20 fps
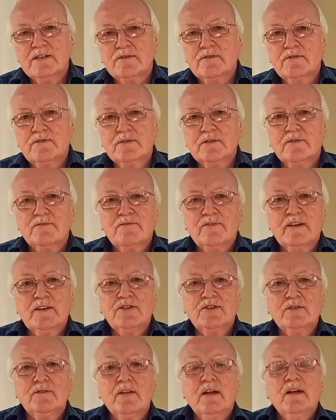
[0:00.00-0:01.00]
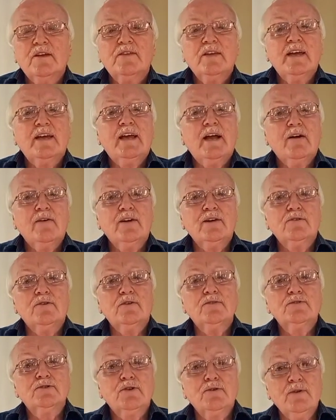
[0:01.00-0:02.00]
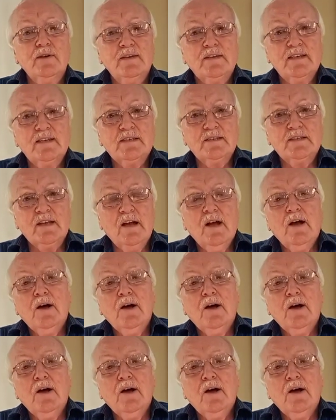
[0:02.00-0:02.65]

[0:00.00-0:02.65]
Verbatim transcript: crucifixion, they carried on doing this,